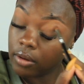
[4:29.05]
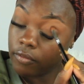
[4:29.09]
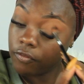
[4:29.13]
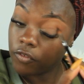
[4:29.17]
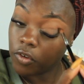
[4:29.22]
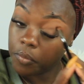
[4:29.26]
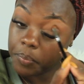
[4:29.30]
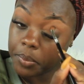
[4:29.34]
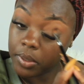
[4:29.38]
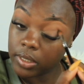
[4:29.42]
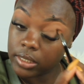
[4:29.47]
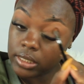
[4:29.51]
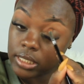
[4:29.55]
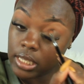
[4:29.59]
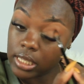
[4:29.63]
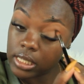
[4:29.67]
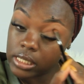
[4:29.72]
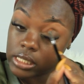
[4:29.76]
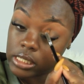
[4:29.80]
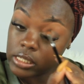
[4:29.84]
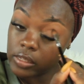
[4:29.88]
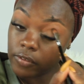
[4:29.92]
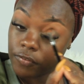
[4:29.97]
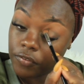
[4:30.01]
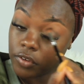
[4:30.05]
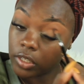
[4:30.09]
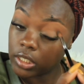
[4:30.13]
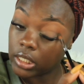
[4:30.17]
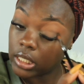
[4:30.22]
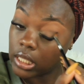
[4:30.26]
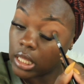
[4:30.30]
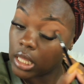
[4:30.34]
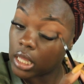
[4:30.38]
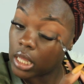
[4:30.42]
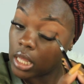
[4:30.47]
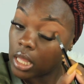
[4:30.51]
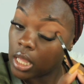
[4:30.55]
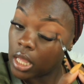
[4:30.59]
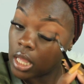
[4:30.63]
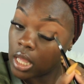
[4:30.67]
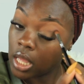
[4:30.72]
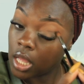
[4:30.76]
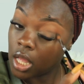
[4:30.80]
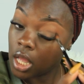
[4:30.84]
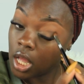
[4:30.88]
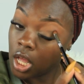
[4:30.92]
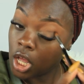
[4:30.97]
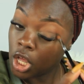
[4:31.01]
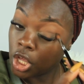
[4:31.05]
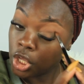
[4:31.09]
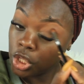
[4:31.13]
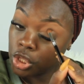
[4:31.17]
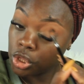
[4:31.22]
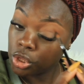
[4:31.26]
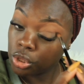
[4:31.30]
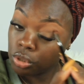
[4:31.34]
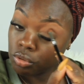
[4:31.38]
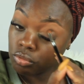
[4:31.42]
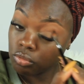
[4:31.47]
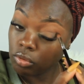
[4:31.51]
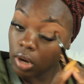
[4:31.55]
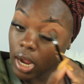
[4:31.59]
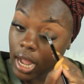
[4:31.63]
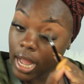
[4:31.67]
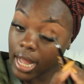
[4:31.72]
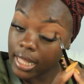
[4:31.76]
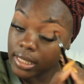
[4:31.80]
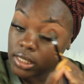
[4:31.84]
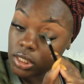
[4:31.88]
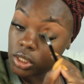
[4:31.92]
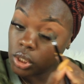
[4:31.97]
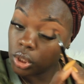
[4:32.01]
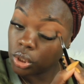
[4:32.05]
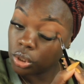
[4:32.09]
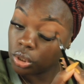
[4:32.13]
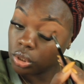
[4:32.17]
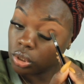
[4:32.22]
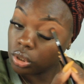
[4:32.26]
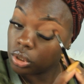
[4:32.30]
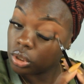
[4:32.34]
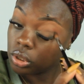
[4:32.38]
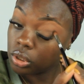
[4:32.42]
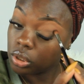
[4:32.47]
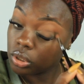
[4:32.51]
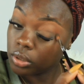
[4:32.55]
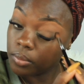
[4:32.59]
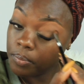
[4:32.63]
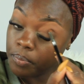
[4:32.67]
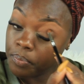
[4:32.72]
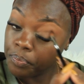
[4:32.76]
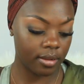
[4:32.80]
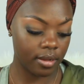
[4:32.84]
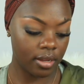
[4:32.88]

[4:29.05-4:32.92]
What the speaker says: Football season's fully throttle.